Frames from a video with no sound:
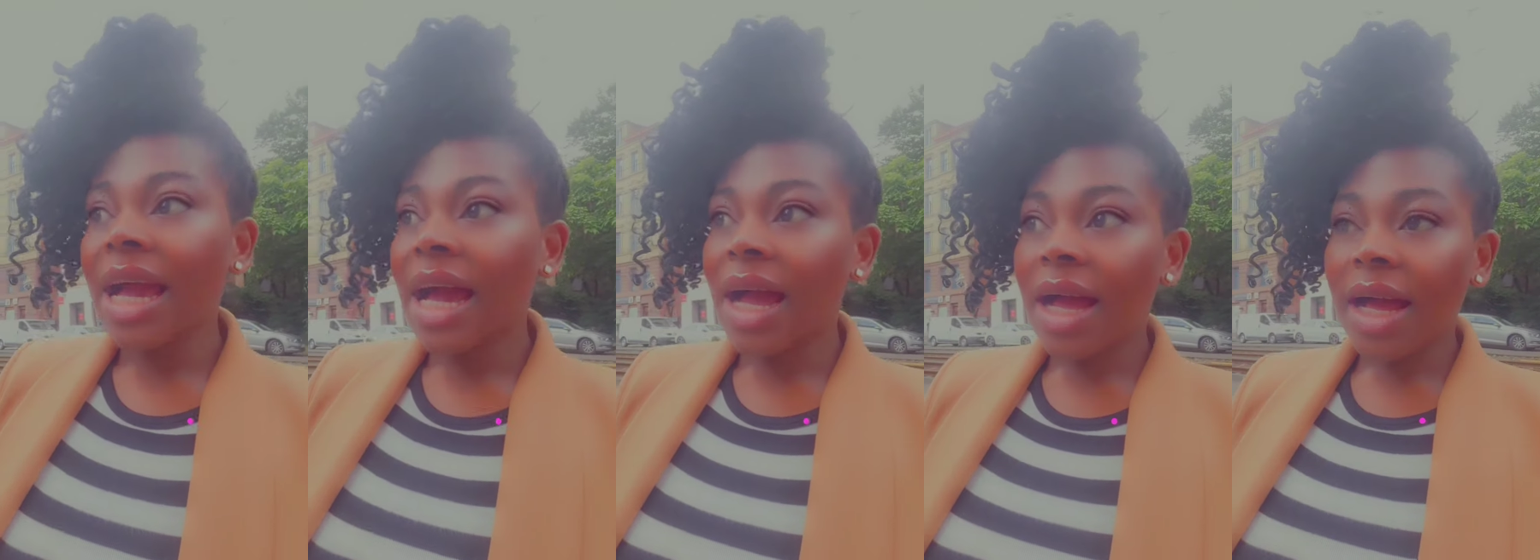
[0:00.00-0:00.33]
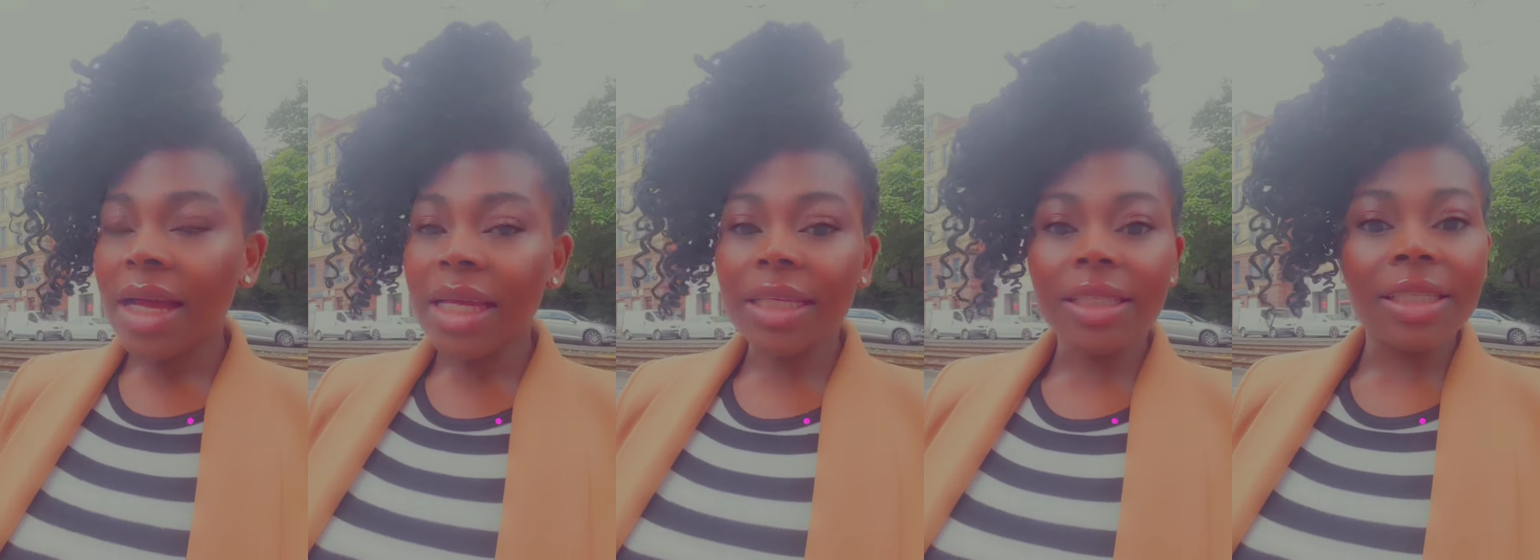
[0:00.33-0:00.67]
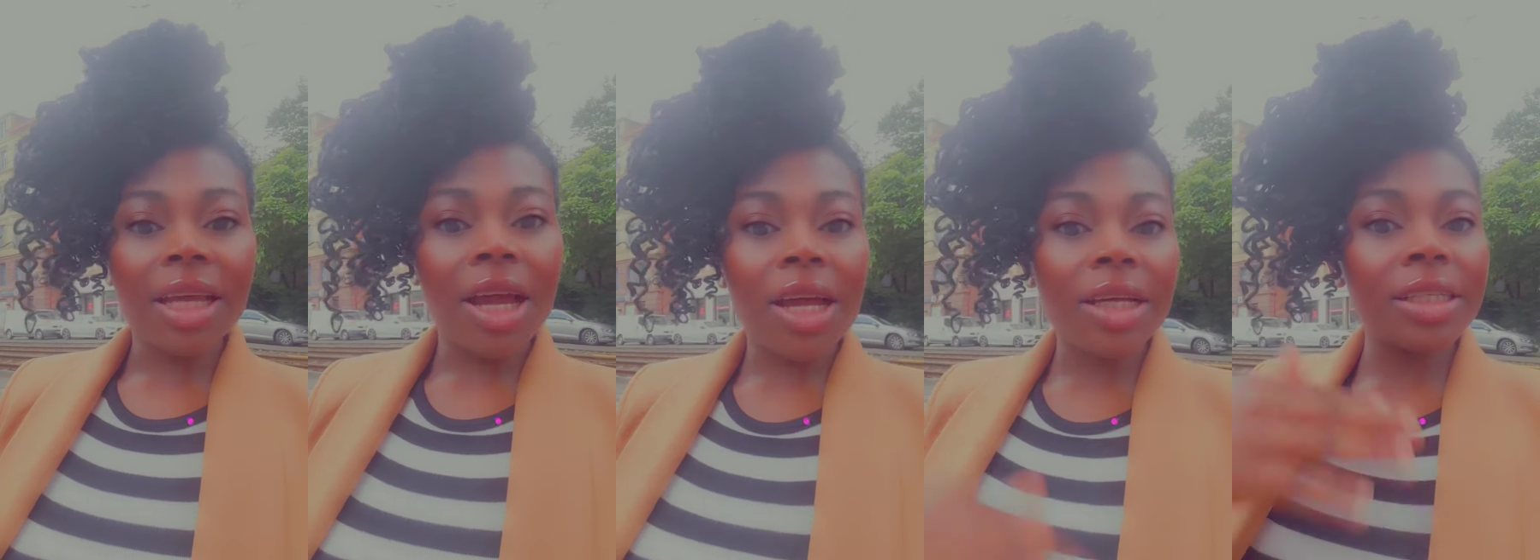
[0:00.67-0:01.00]
uh, it
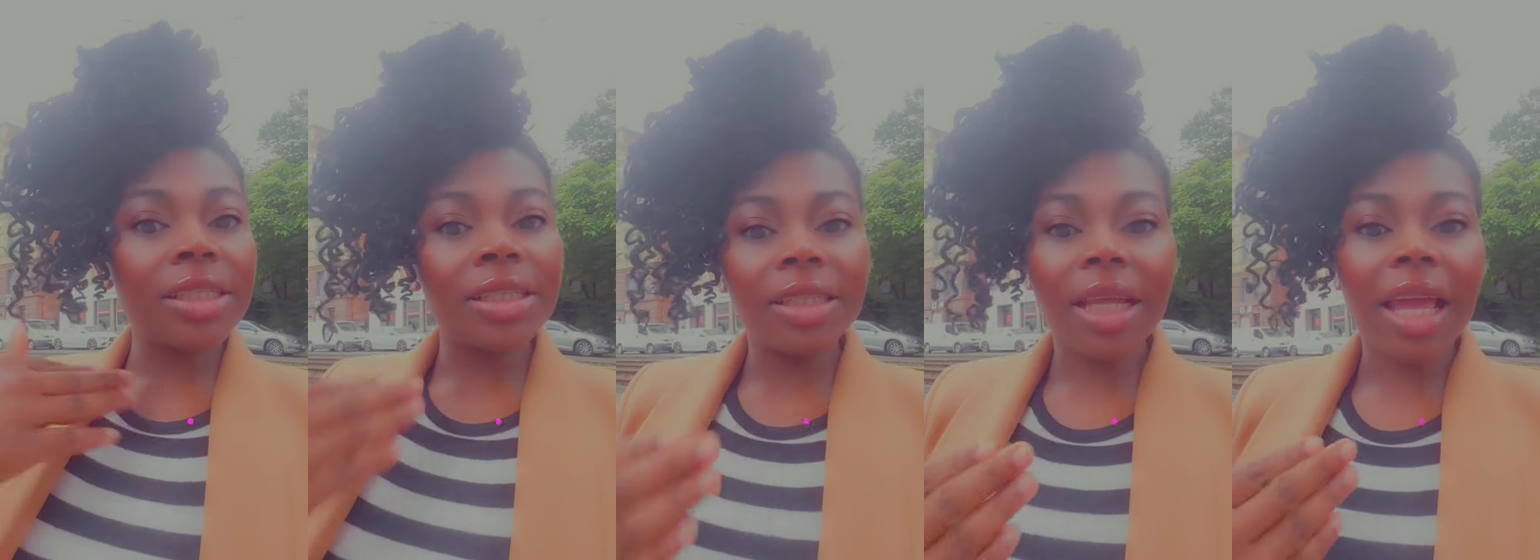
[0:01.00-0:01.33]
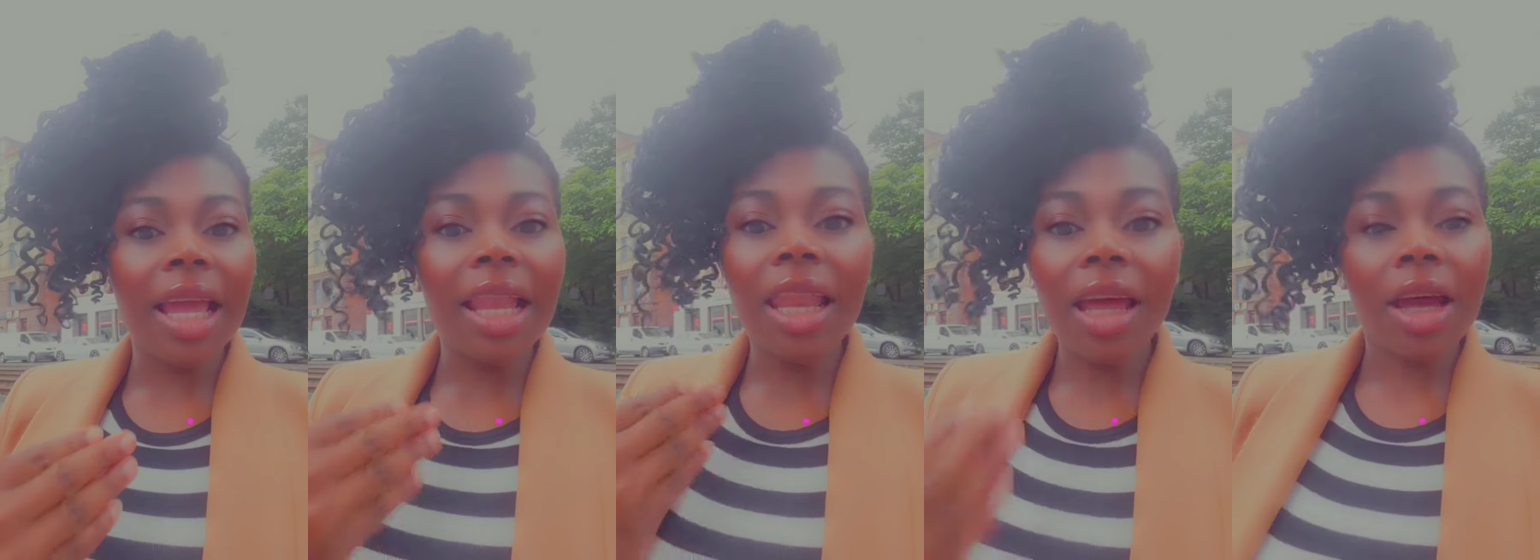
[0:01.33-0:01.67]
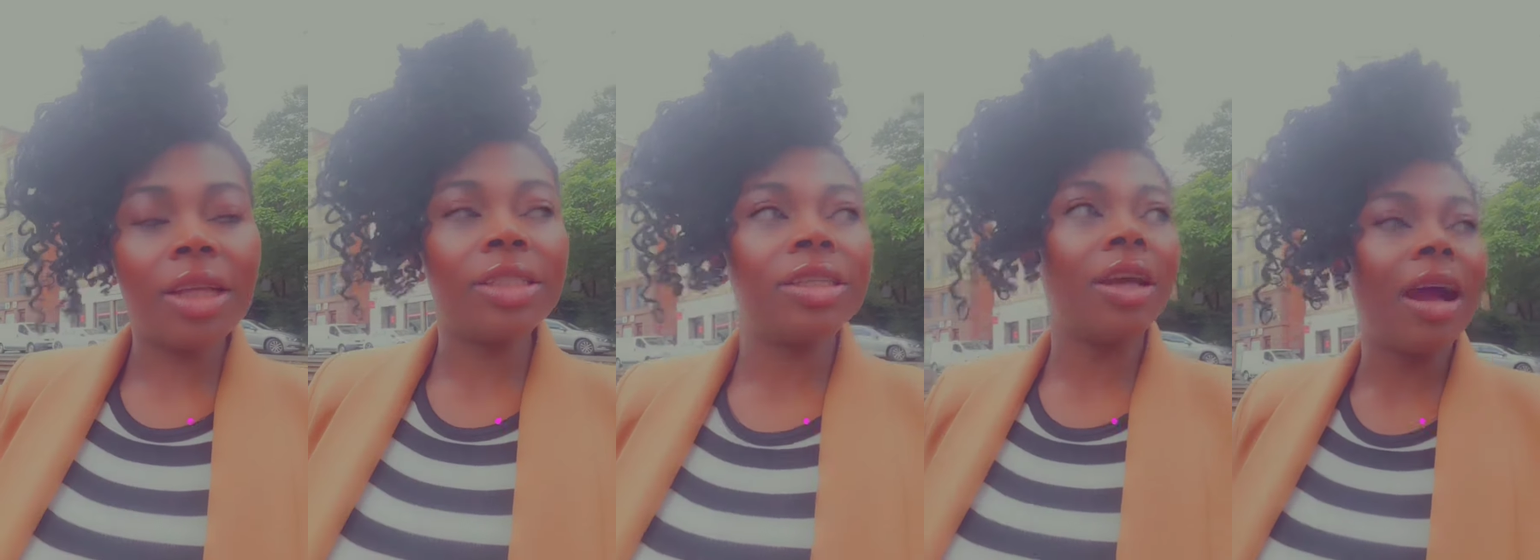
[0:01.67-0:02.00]
tells a
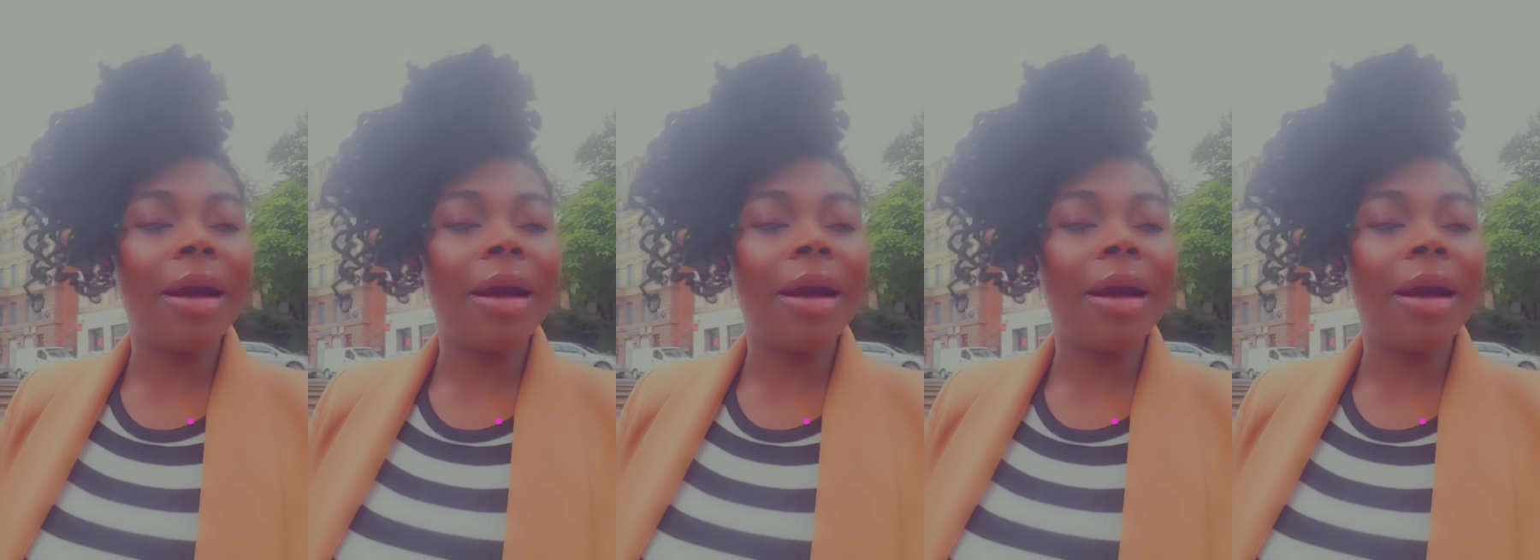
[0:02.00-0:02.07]
lot